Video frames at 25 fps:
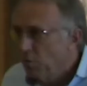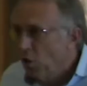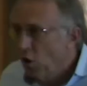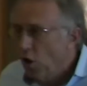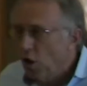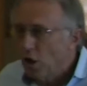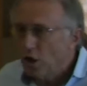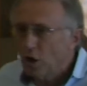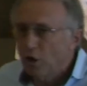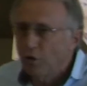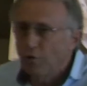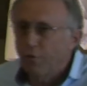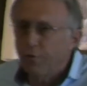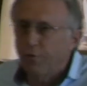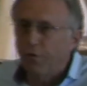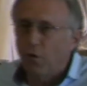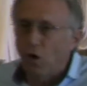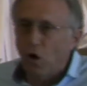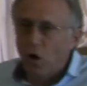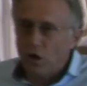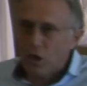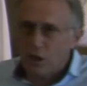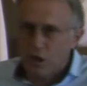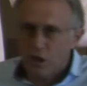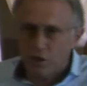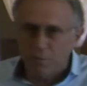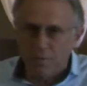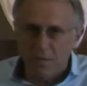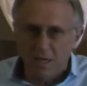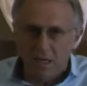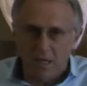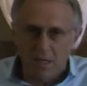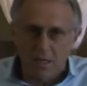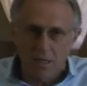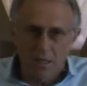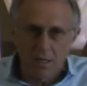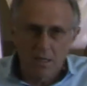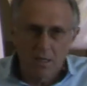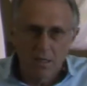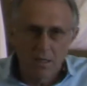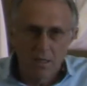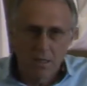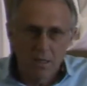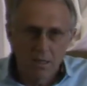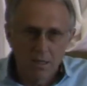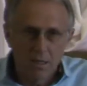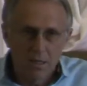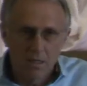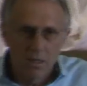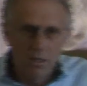more you force me
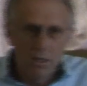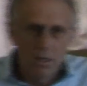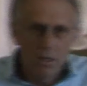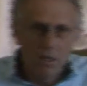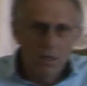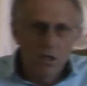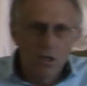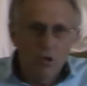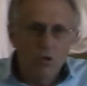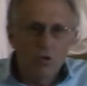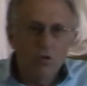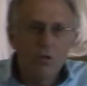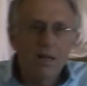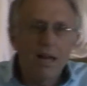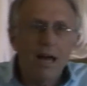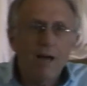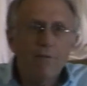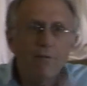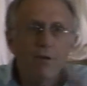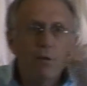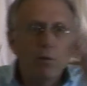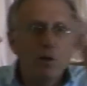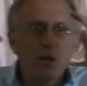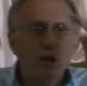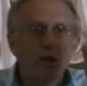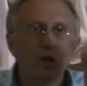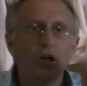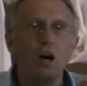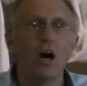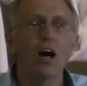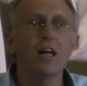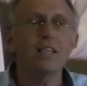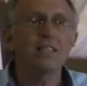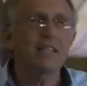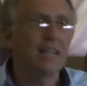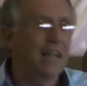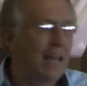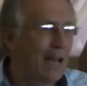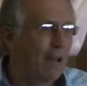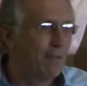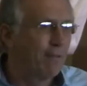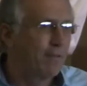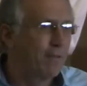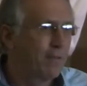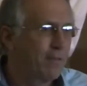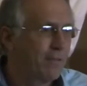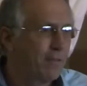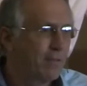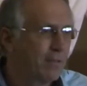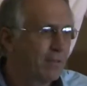to love you with God's
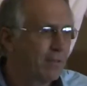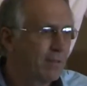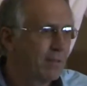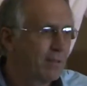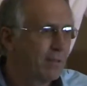love.